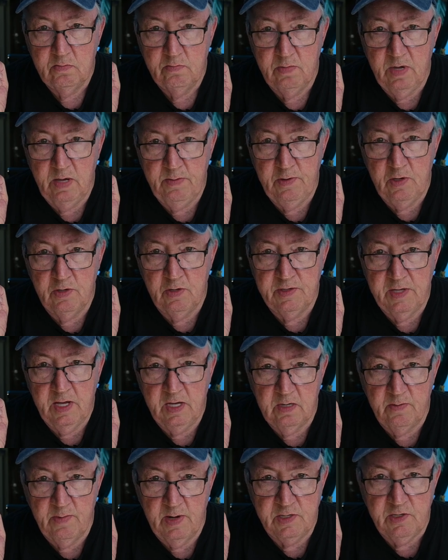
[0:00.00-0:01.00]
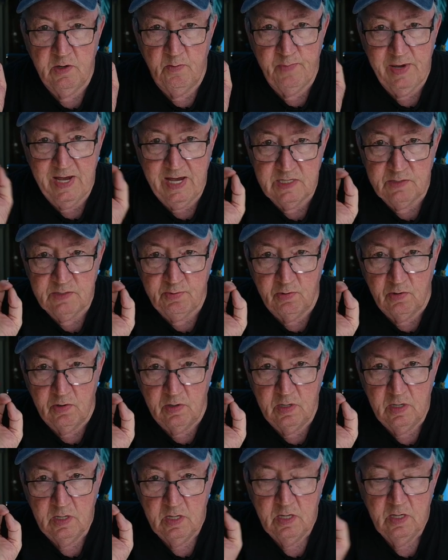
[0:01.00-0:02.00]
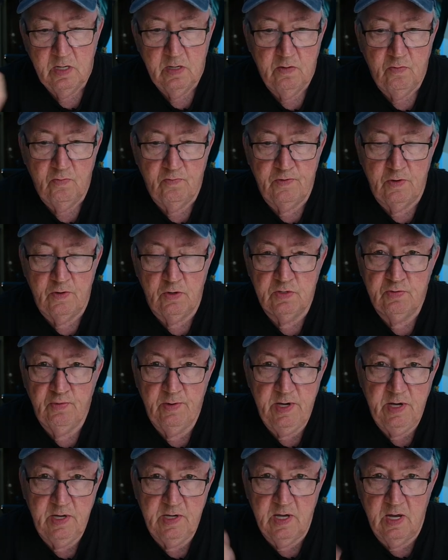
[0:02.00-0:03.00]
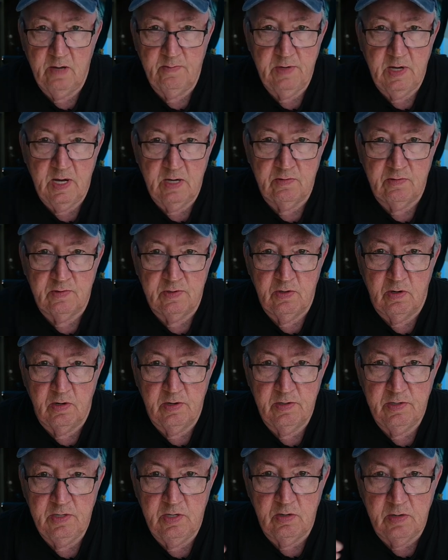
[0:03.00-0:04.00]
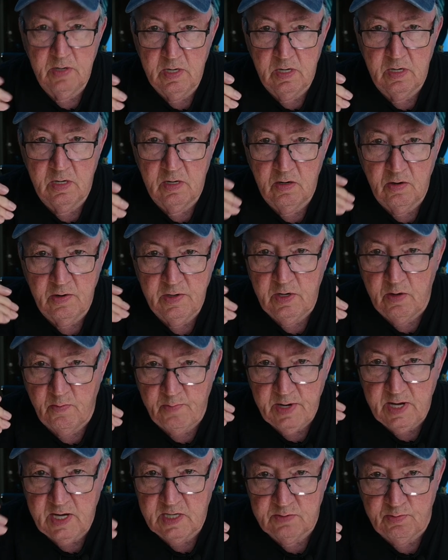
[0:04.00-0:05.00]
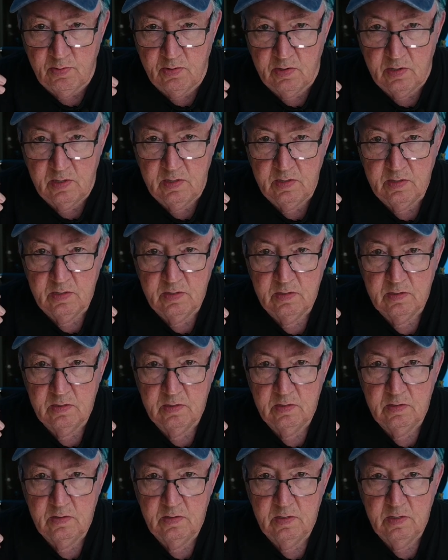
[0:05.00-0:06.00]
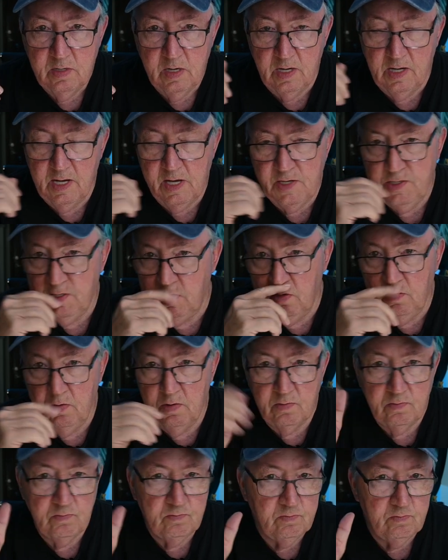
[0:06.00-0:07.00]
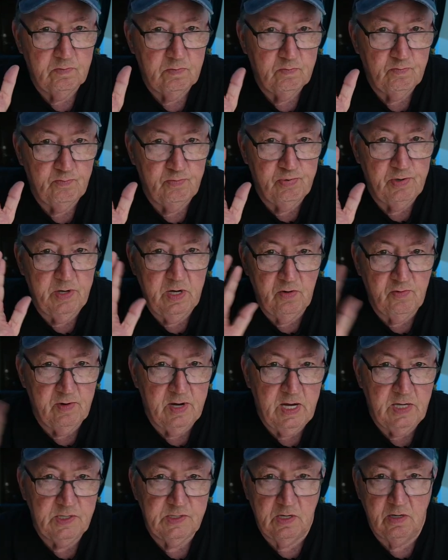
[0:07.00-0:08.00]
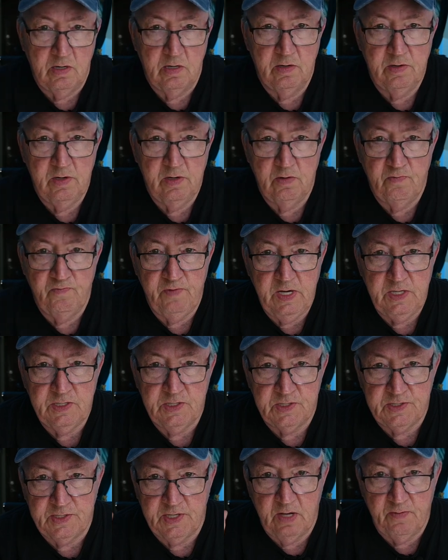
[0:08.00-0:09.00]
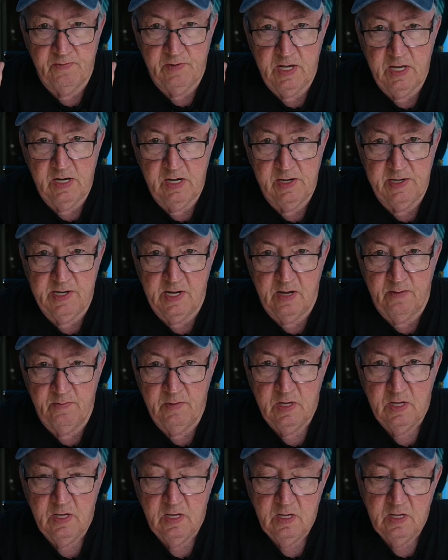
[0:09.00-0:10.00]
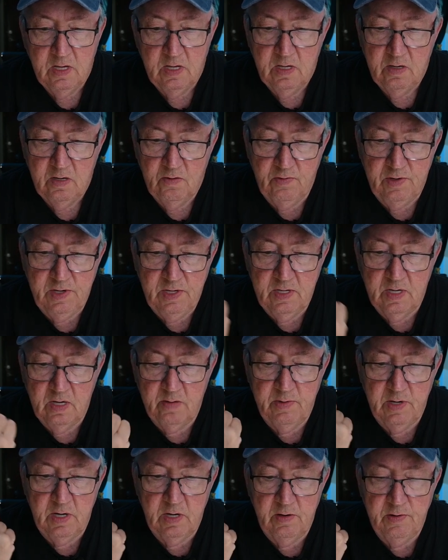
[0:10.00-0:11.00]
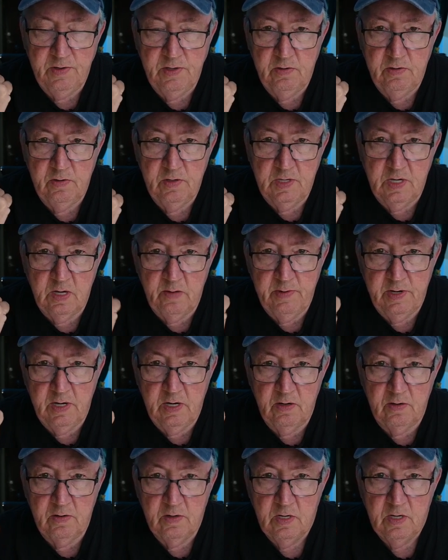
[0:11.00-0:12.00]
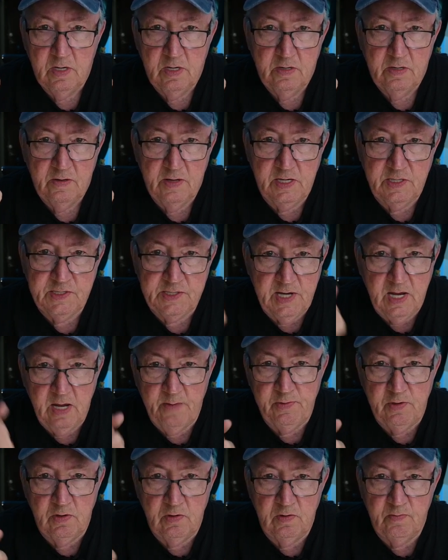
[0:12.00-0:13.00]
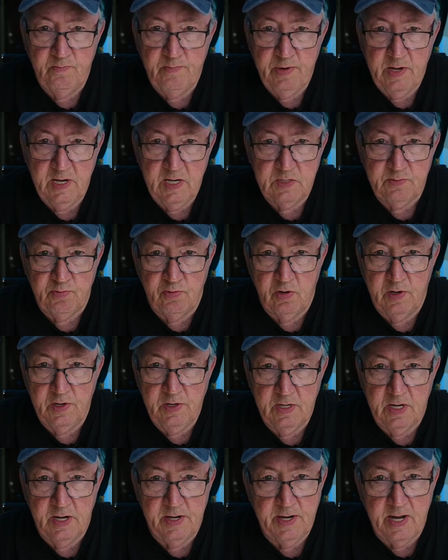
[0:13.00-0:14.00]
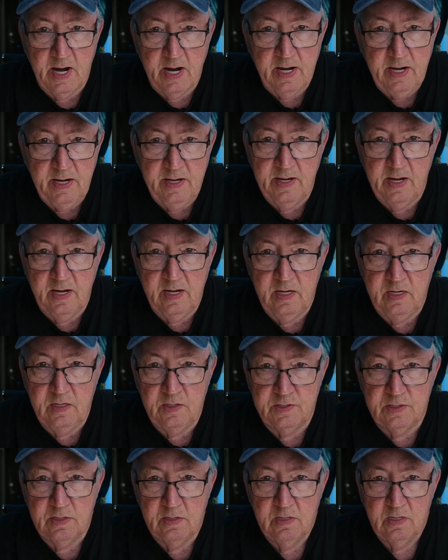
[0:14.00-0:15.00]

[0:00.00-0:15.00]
Maybe you're thinking about your passport, folks. When you come to Ecuador, you're here on your passport, unless you prearrange all your visa stuff ahead of time. When you come here, you come here, they stamp your passport, you got ninety days